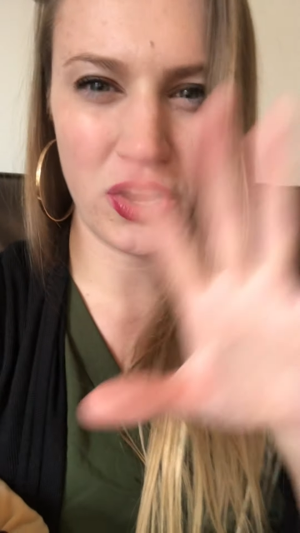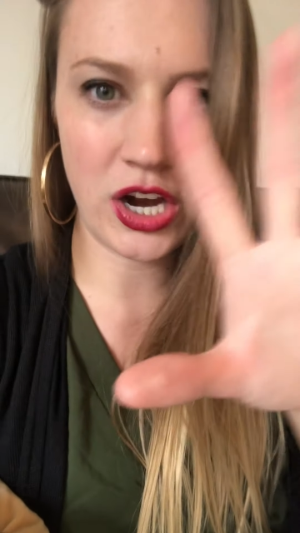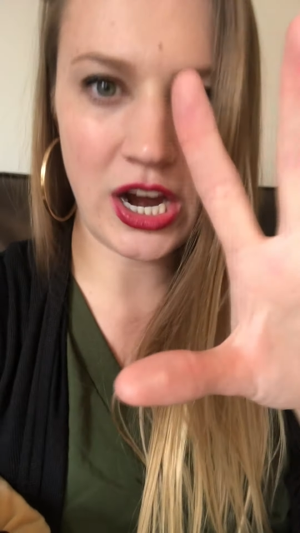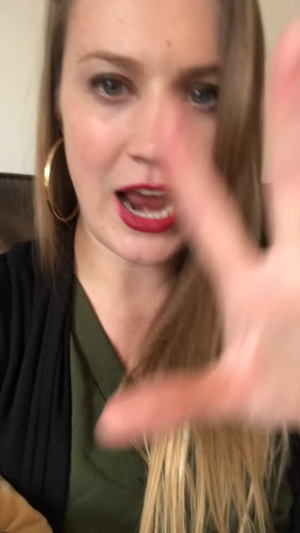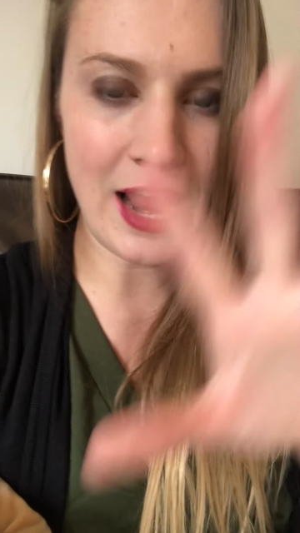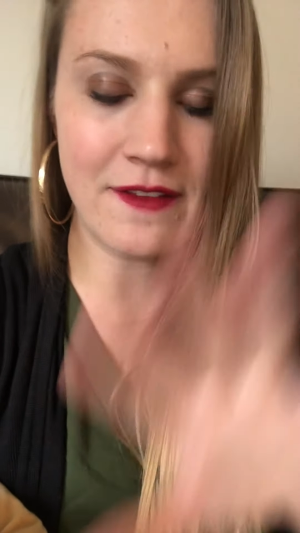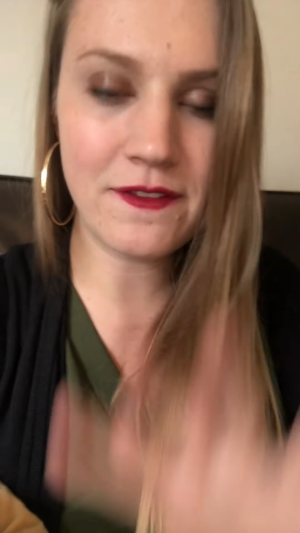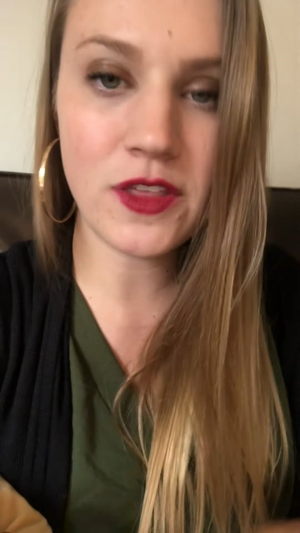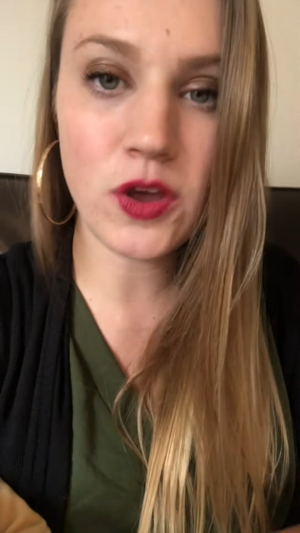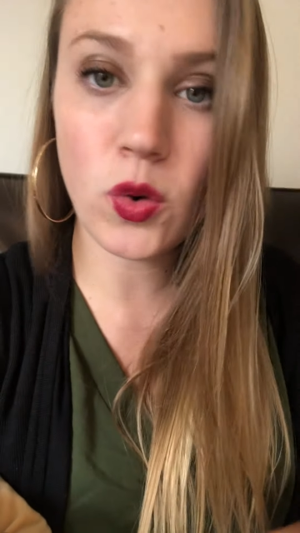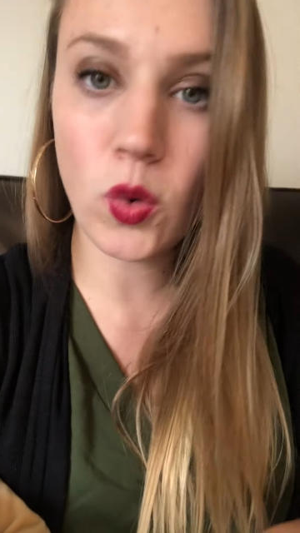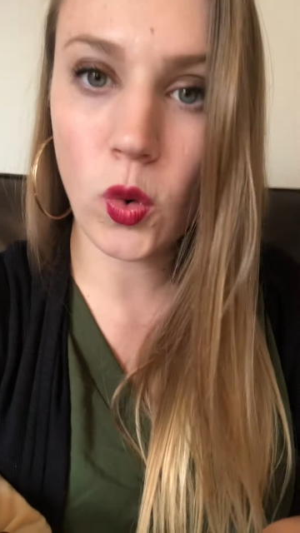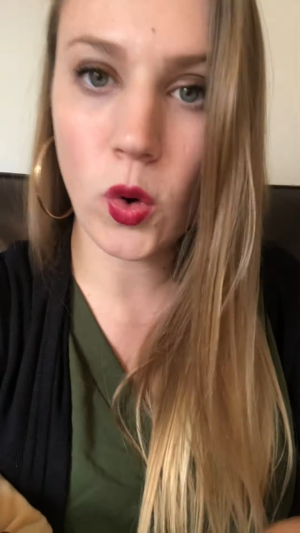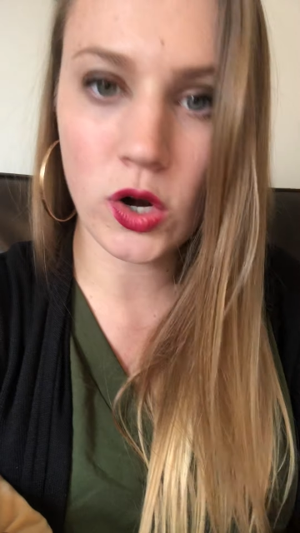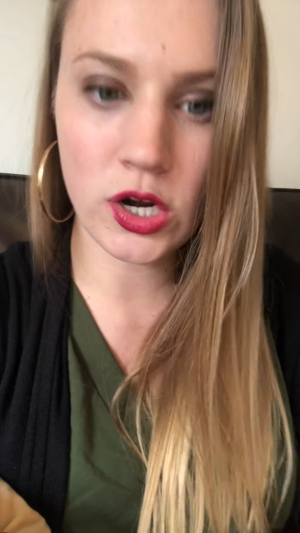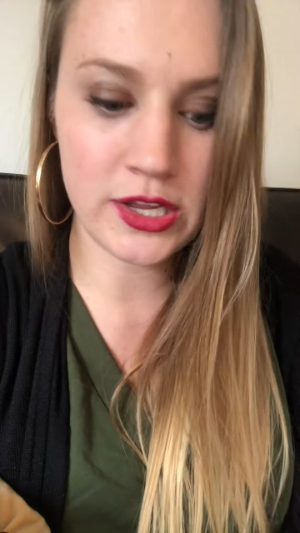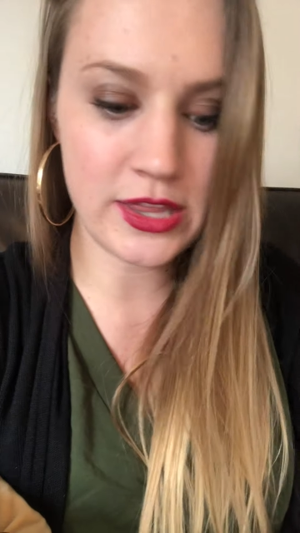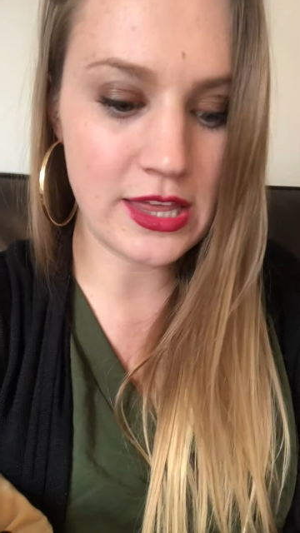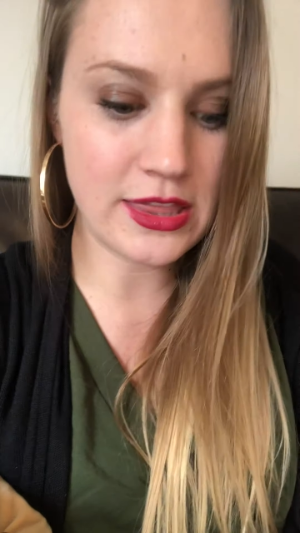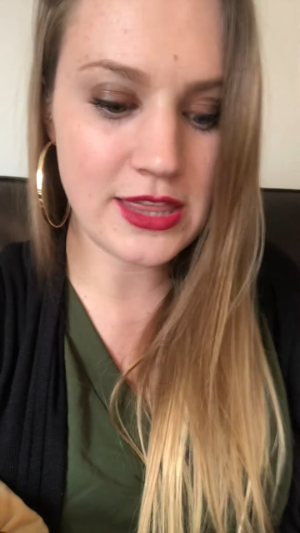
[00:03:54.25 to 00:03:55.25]
or kind of the
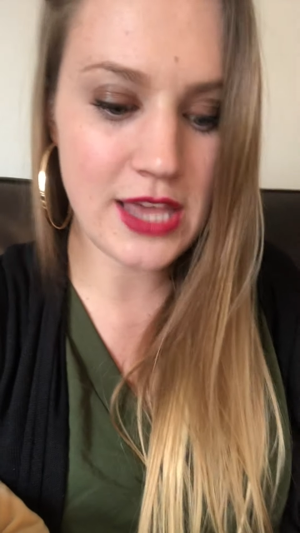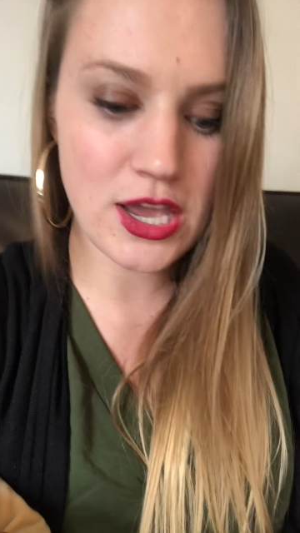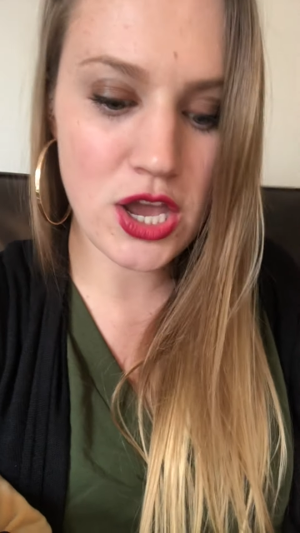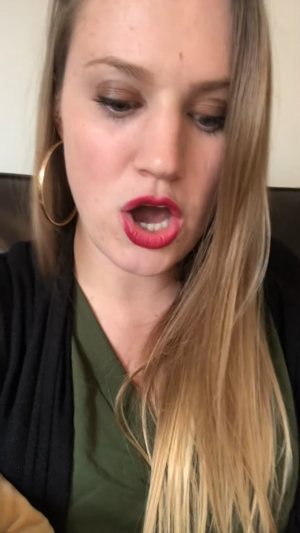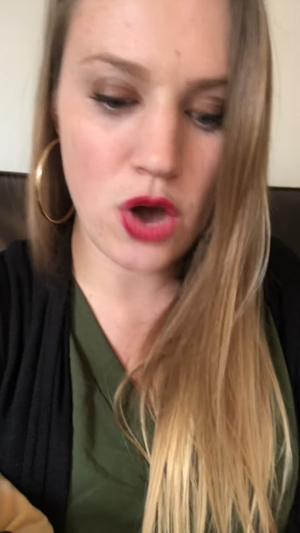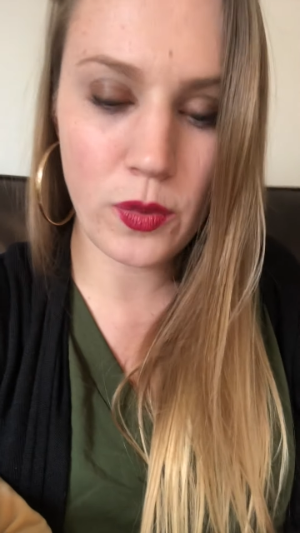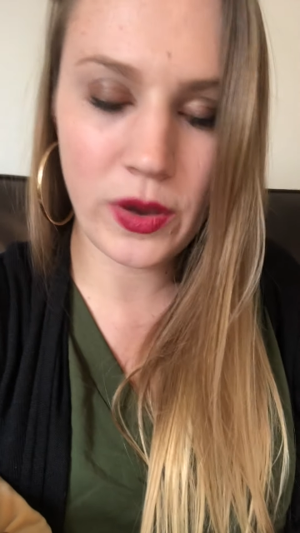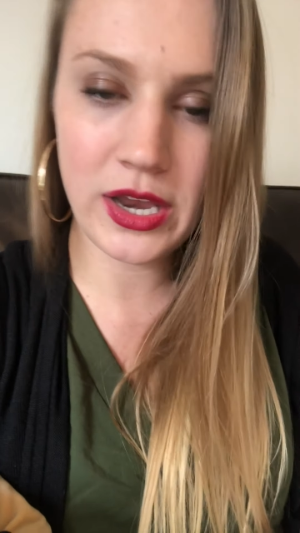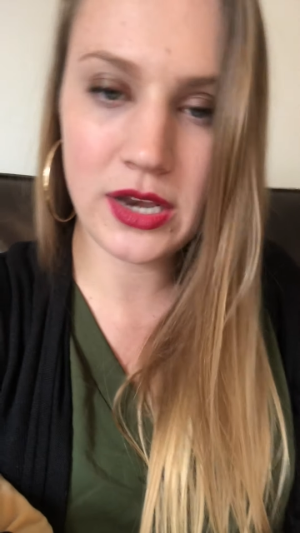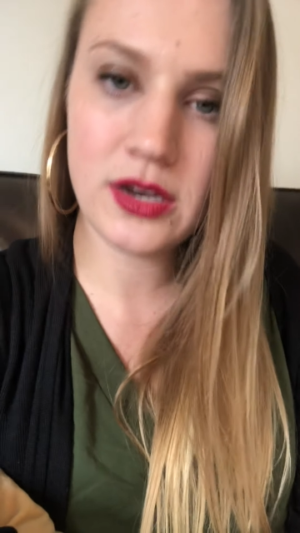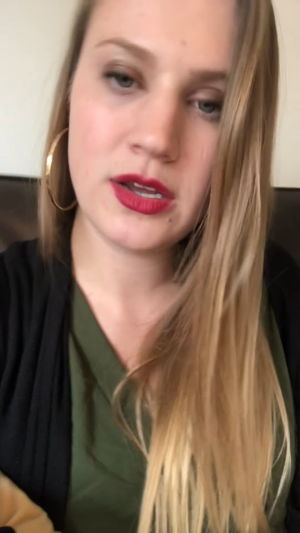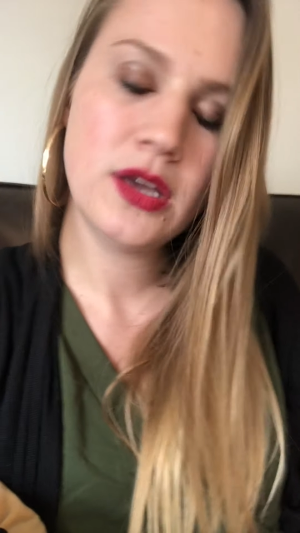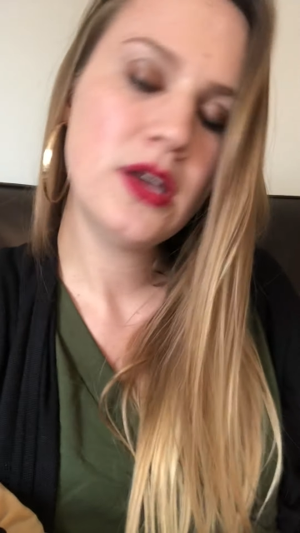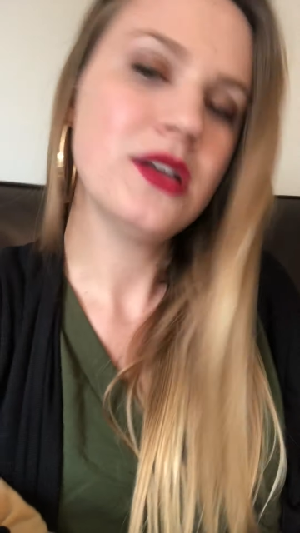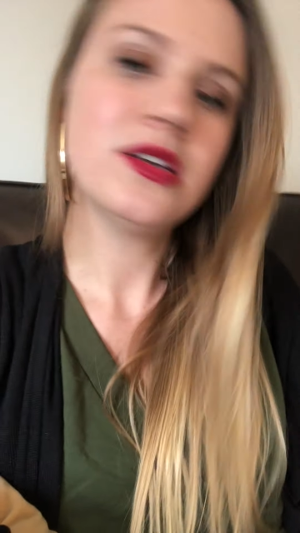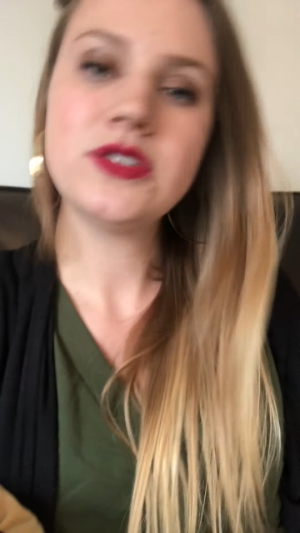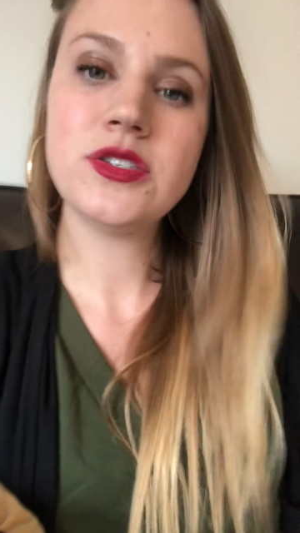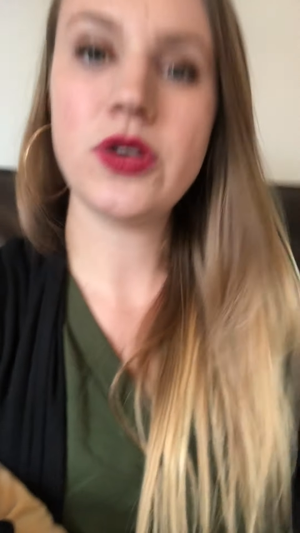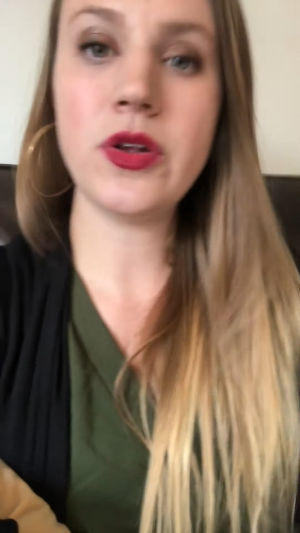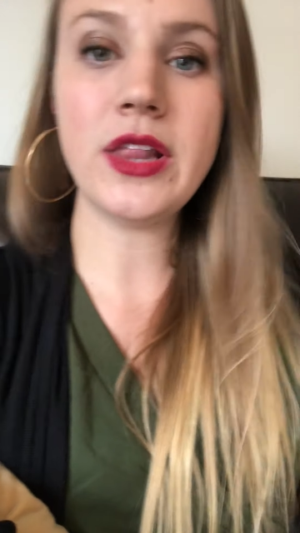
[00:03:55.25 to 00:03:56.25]
order that they go in.
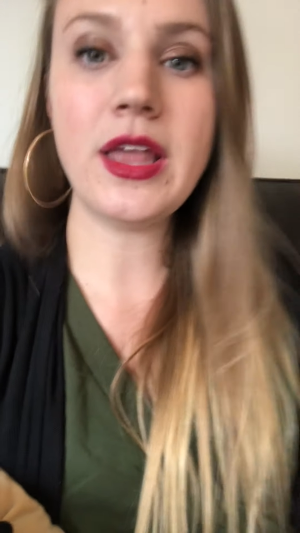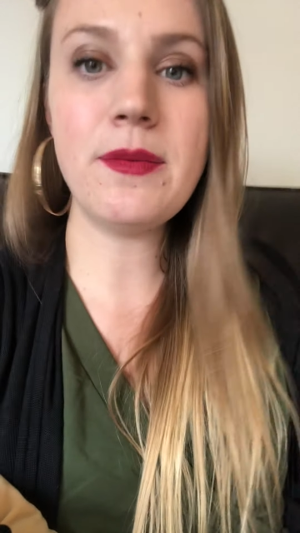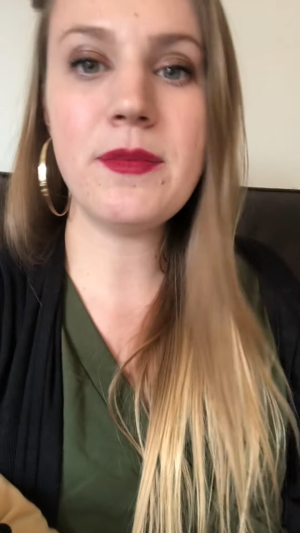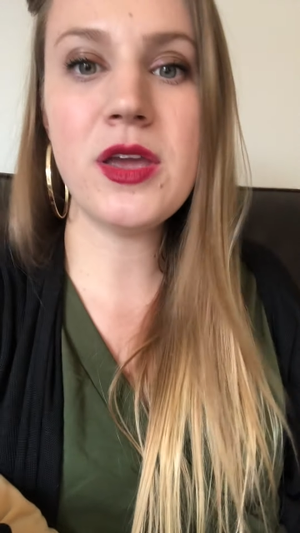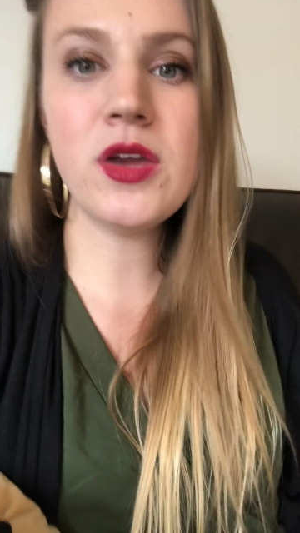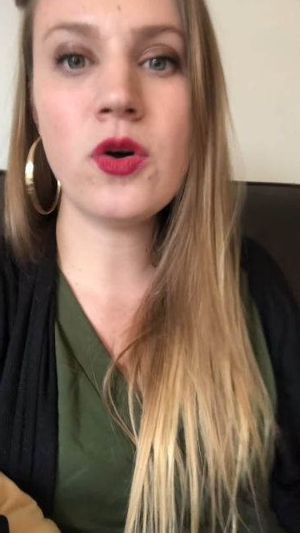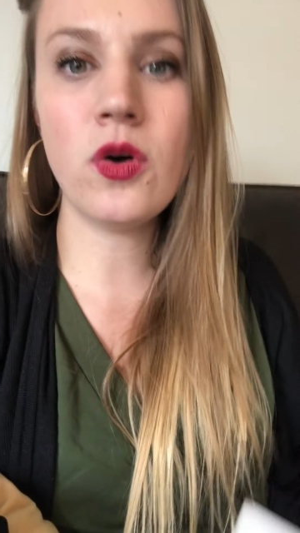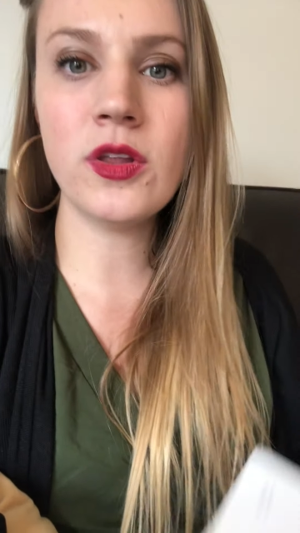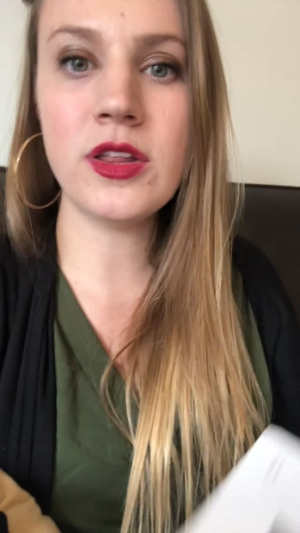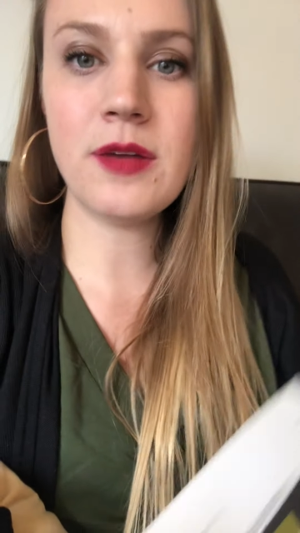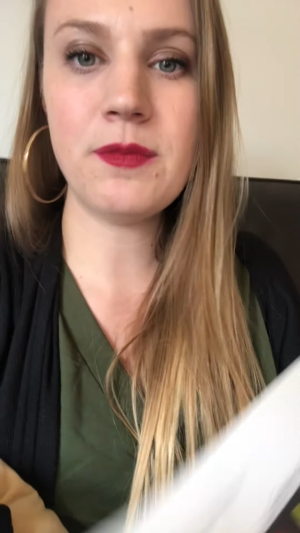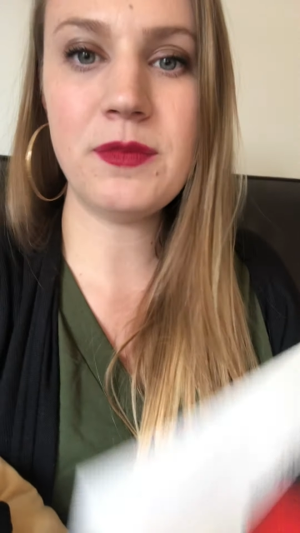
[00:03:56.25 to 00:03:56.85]
So let me hold